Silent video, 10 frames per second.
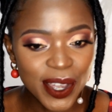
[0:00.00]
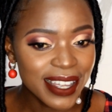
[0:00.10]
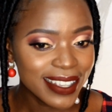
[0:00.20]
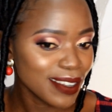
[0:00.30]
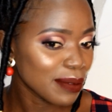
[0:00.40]

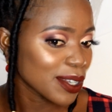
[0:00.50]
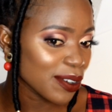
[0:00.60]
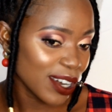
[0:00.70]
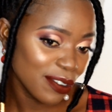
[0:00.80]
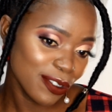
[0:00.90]
So I'm so
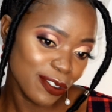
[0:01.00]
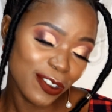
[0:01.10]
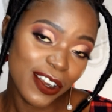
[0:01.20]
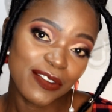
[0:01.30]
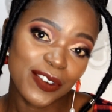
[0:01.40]
grateful for
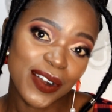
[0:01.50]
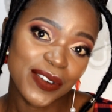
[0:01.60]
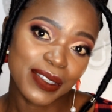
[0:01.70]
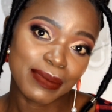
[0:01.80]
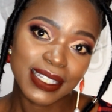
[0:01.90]
everyone
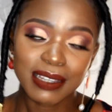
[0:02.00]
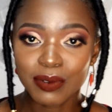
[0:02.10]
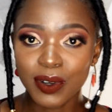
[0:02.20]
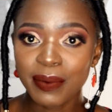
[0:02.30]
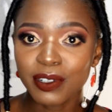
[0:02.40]
who's been
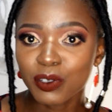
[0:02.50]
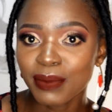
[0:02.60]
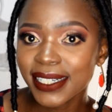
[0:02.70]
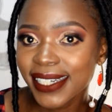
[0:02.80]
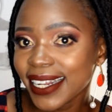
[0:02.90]
subscribing to my
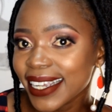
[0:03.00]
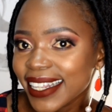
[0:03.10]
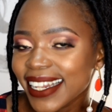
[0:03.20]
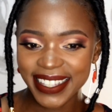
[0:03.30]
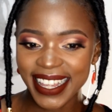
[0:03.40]

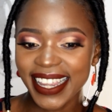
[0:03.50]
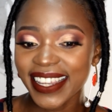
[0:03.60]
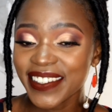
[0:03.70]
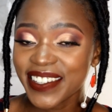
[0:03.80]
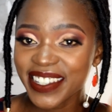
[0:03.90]
channel. Thank
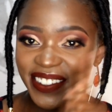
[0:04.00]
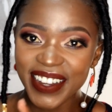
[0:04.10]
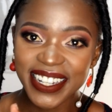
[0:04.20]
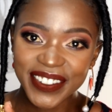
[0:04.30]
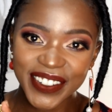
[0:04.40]
you so
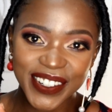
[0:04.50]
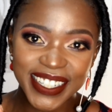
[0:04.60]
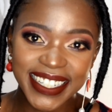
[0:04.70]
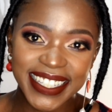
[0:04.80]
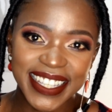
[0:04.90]
much for
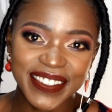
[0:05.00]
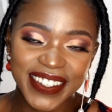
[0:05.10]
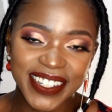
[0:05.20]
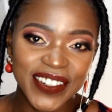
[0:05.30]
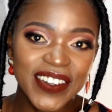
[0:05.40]
watching this
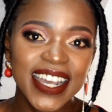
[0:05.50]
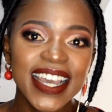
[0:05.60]
video.